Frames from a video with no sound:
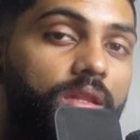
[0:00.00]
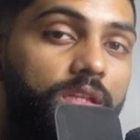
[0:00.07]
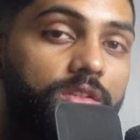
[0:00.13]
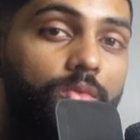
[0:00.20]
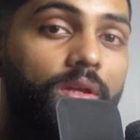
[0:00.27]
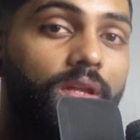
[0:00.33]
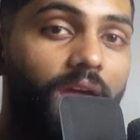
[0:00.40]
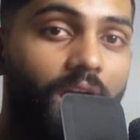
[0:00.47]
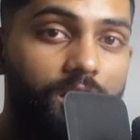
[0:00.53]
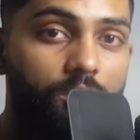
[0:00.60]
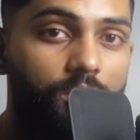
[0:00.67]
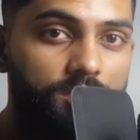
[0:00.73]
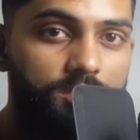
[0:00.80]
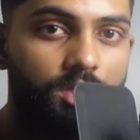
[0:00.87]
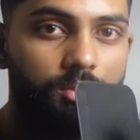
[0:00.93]
that's when
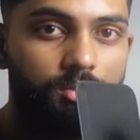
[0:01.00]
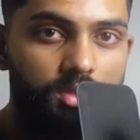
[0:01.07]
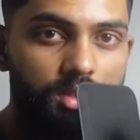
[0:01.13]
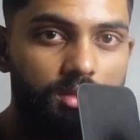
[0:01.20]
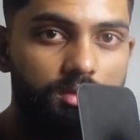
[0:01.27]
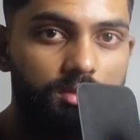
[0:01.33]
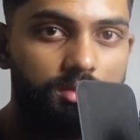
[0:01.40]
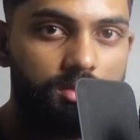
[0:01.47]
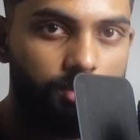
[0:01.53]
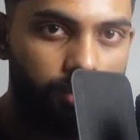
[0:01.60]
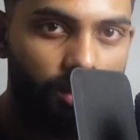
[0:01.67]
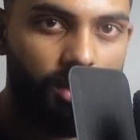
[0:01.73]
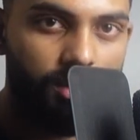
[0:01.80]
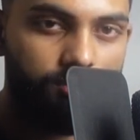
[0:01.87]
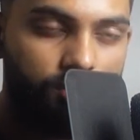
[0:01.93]
calories comes into
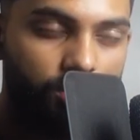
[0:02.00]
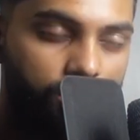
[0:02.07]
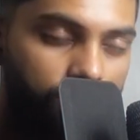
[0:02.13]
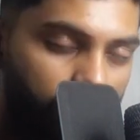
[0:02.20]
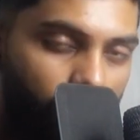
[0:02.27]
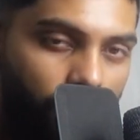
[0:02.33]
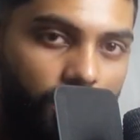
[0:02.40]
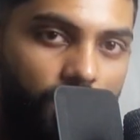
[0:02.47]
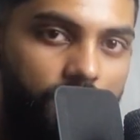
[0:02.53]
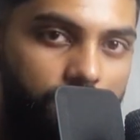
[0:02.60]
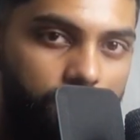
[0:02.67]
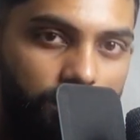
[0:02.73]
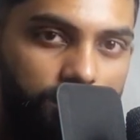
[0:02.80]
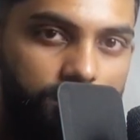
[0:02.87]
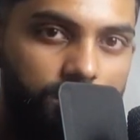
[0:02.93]
play. You need your
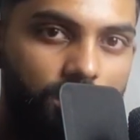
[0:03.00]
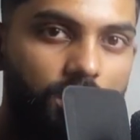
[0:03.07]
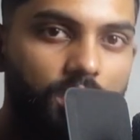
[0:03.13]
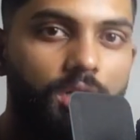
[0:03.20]
calories.